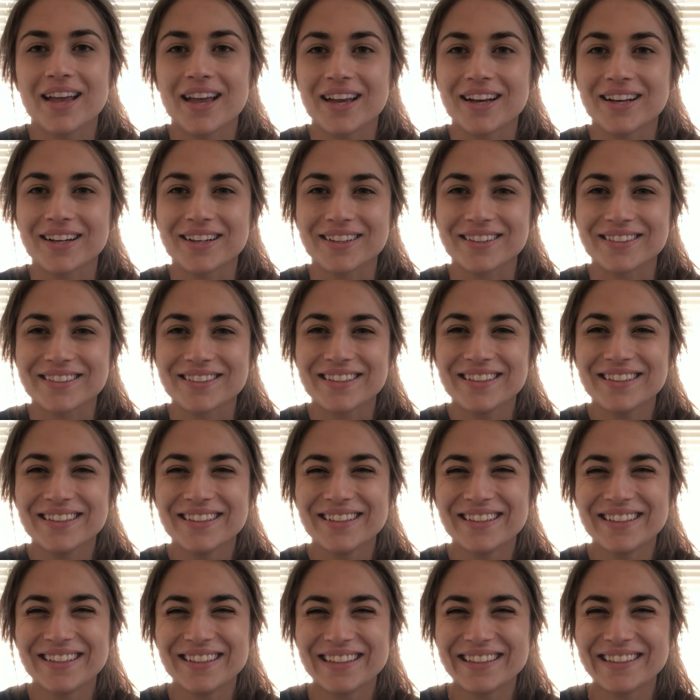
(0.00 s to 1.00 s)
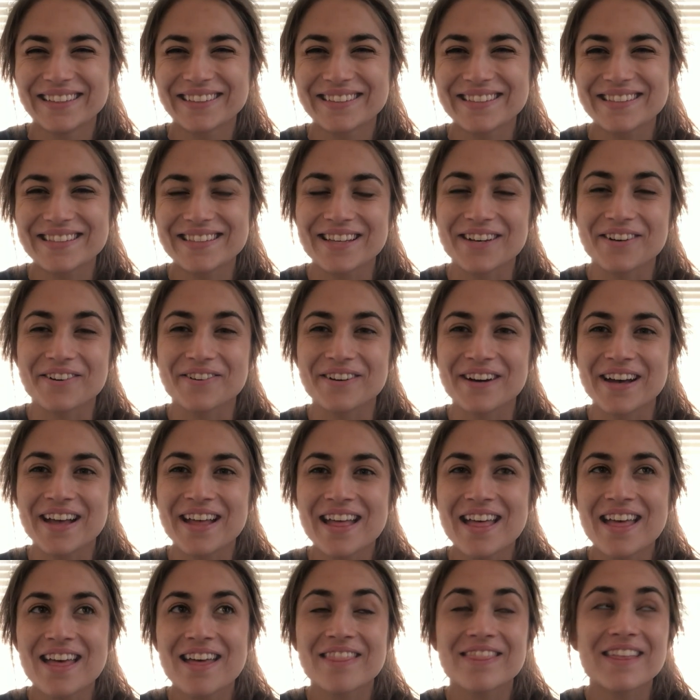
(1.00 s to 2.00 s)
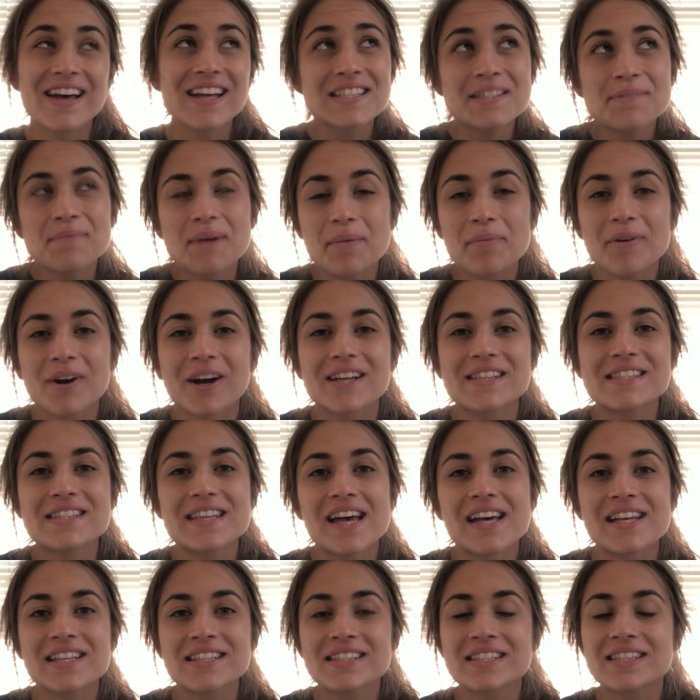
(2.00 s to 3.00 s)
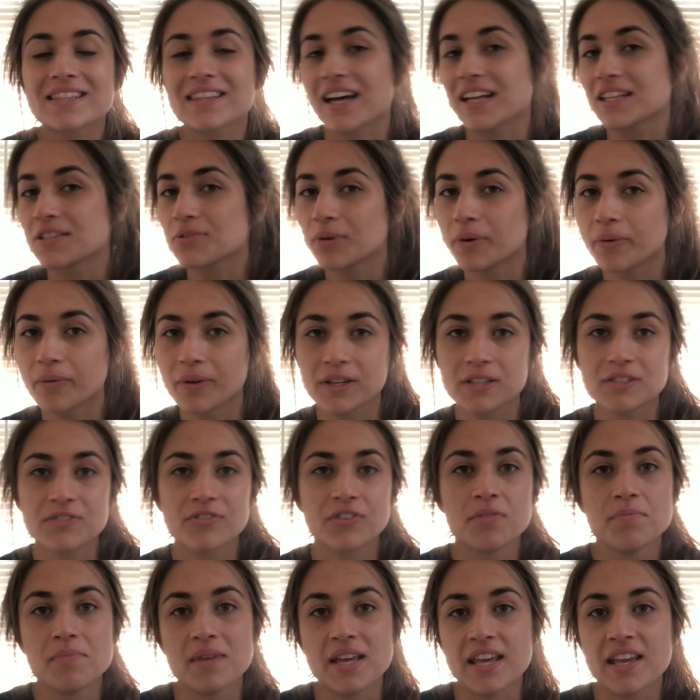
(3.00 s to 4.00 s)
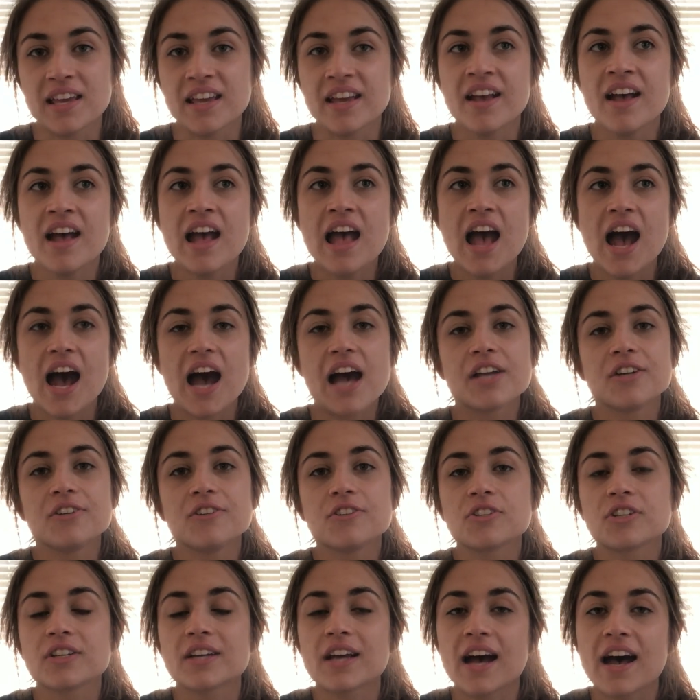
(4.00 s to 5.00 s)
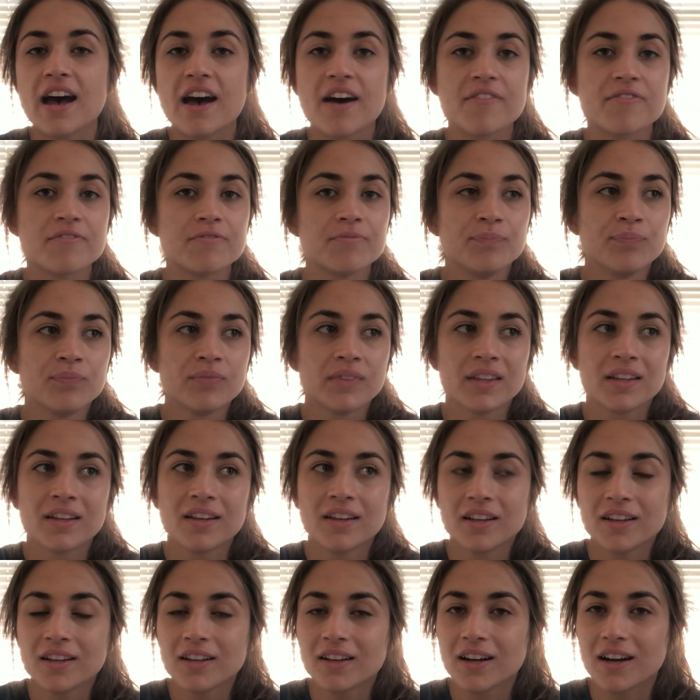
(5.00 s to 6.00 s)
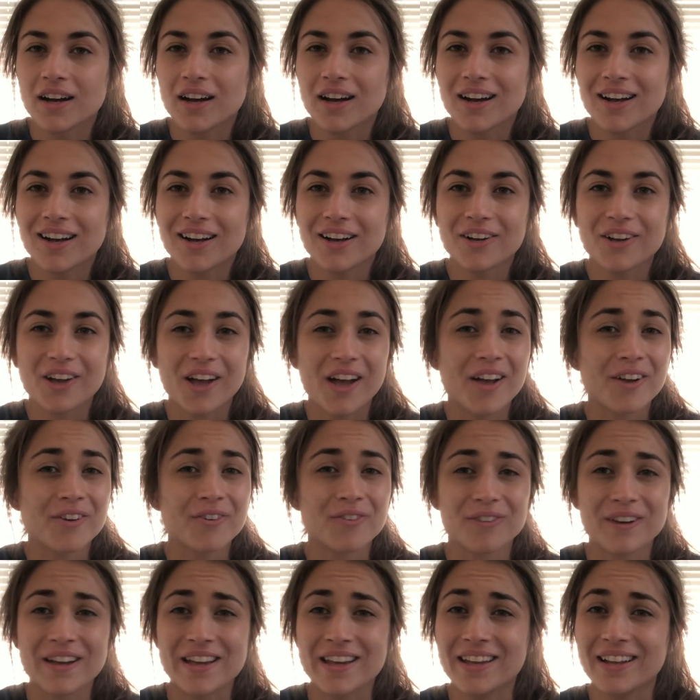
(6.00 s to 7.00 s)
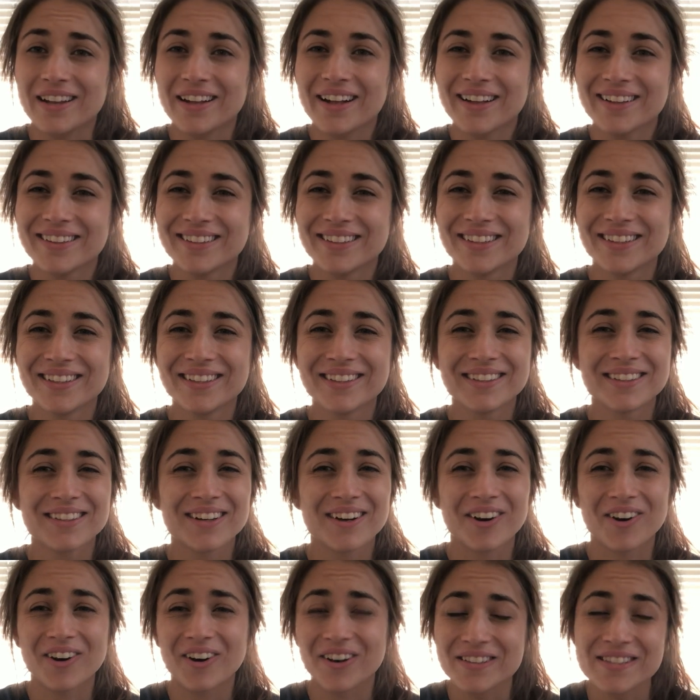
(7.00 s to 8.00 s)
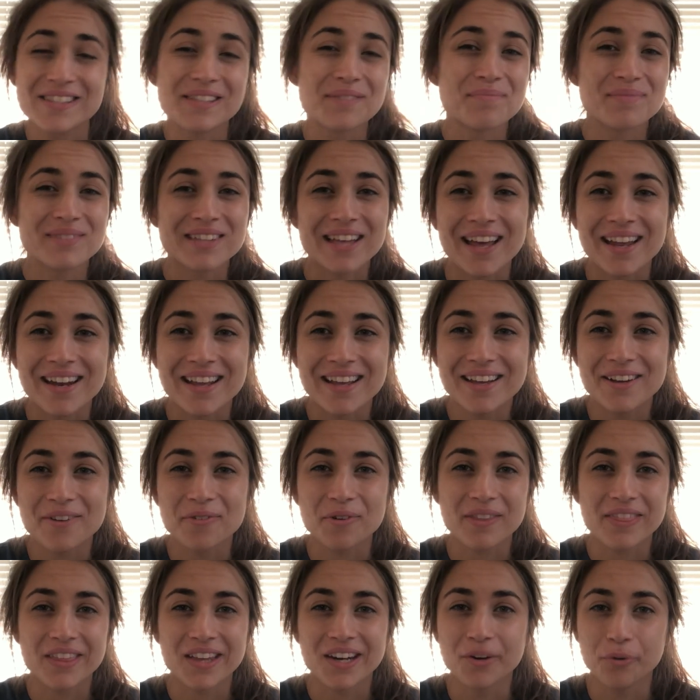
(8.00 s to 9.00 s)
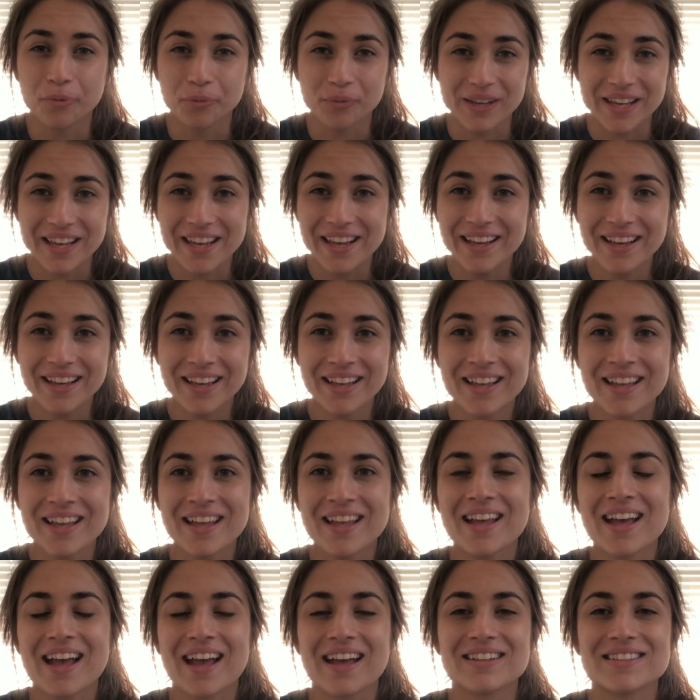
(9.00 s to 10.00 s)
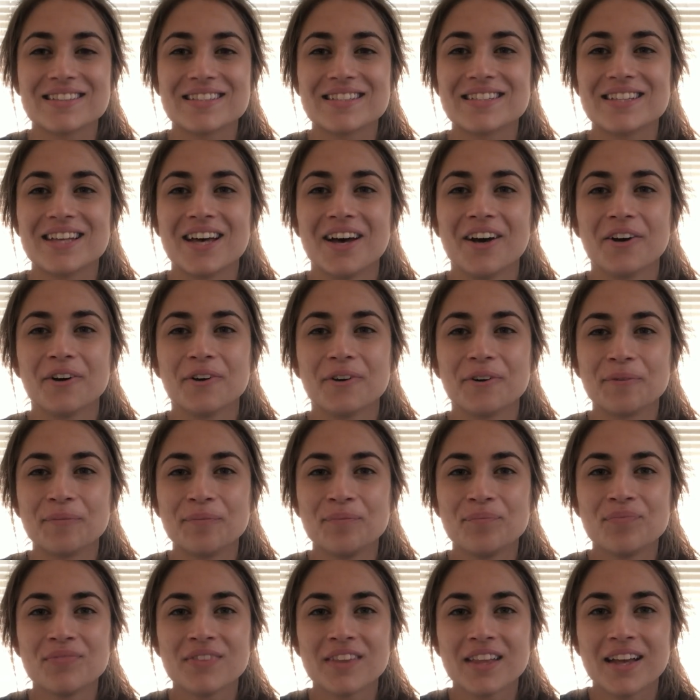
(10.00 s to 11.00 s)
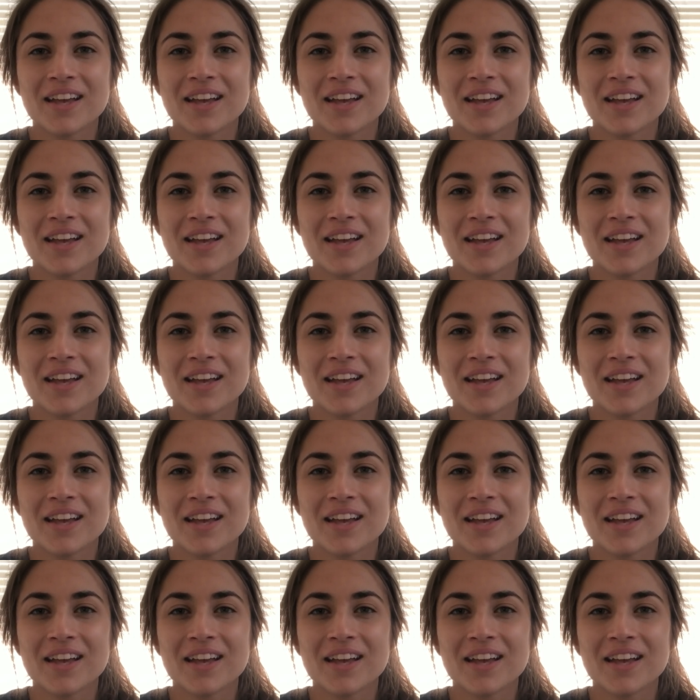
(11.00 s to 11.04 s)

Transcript: And so that's my process. That's what works for me. I usually have a great, awesome tenant within a week, and so